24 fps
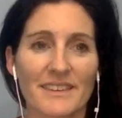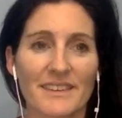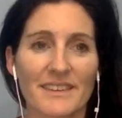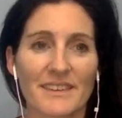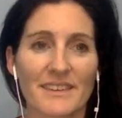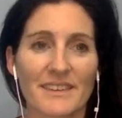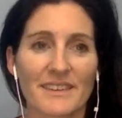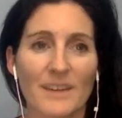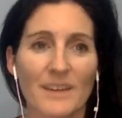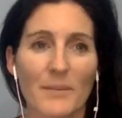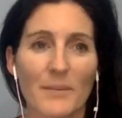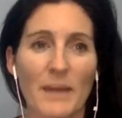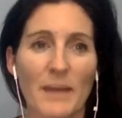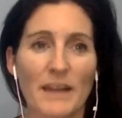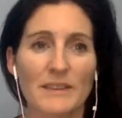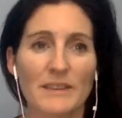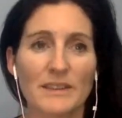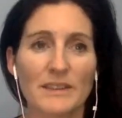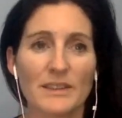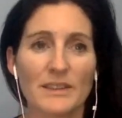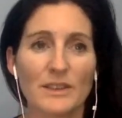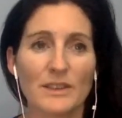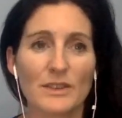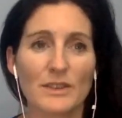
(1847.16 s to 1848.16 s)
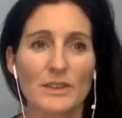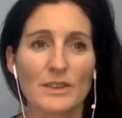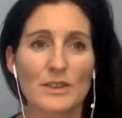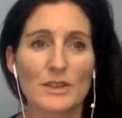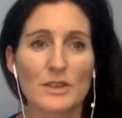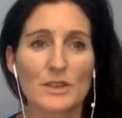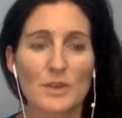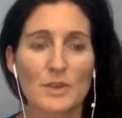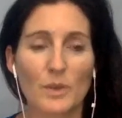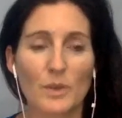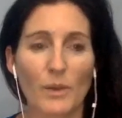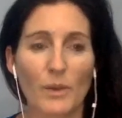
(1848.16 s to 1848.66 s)
Now imagine you're
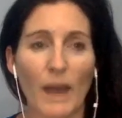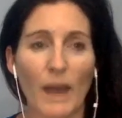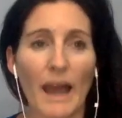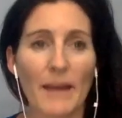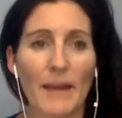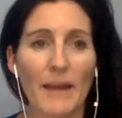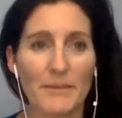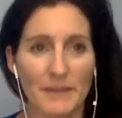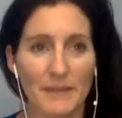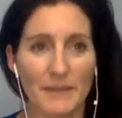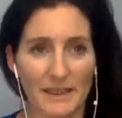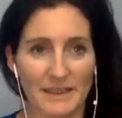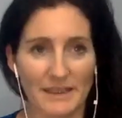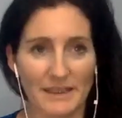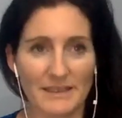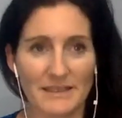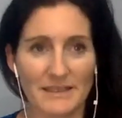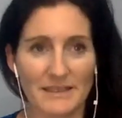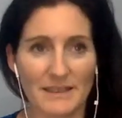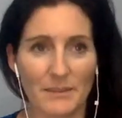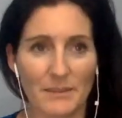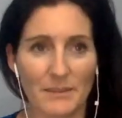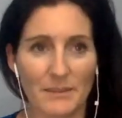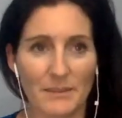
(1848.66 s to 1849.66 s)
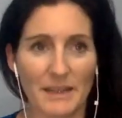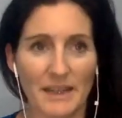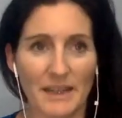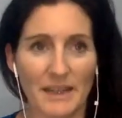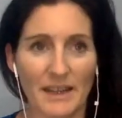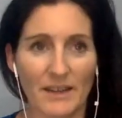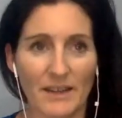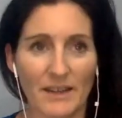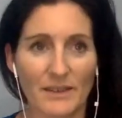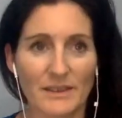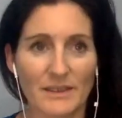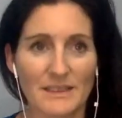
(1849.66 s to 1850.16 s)
describing to somebody
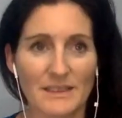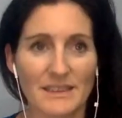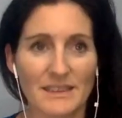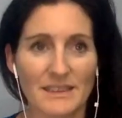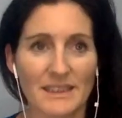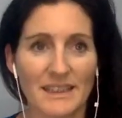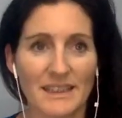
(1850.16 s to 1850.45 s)
else